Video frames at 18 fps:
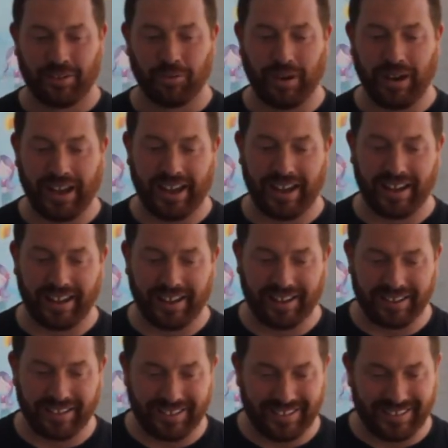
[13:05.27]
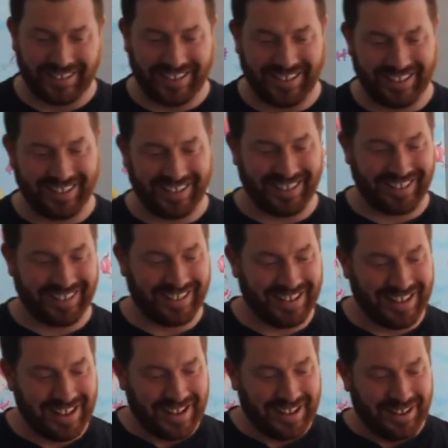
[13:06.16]
where
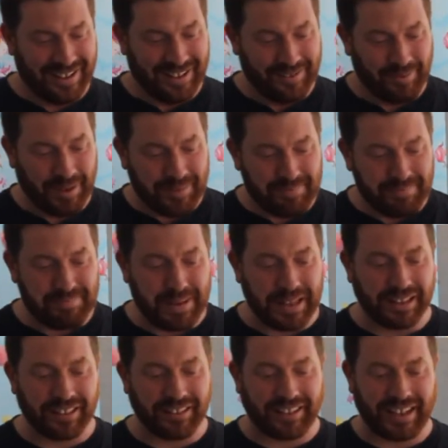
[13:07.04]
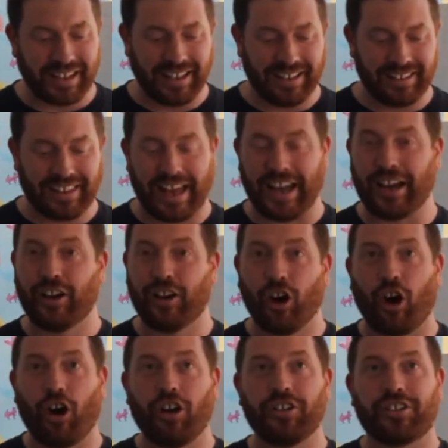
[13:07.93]
when building their
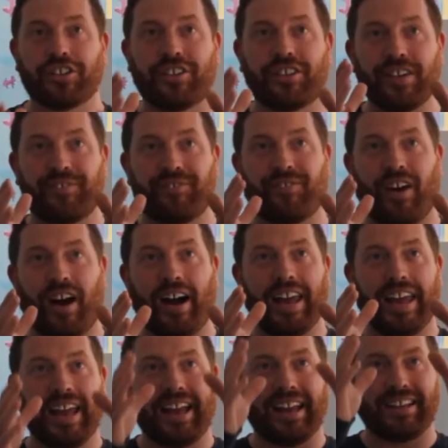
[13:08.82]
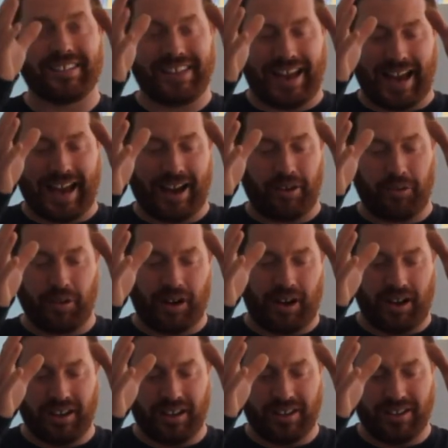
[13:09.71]
God-defying
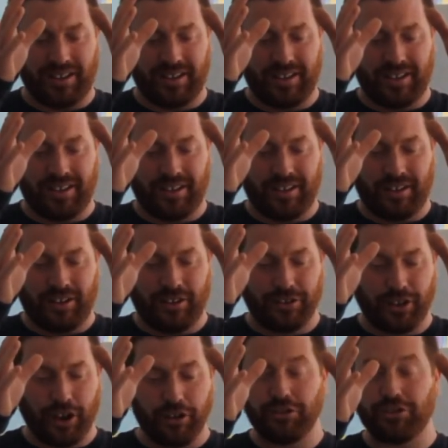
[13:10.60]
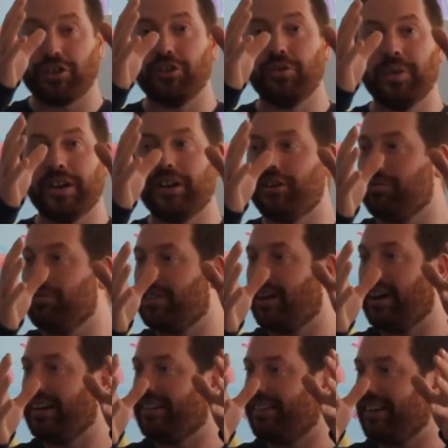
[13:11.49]
tower, those who were
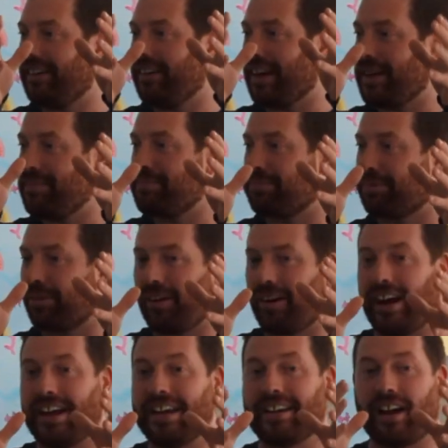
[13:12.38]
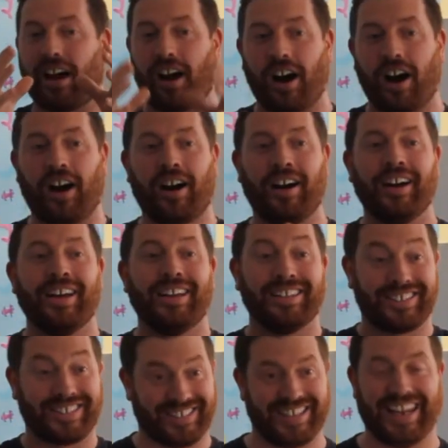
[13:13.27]
united in pride are
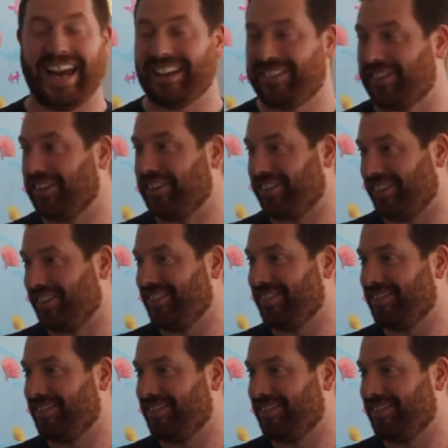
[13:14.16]
scattered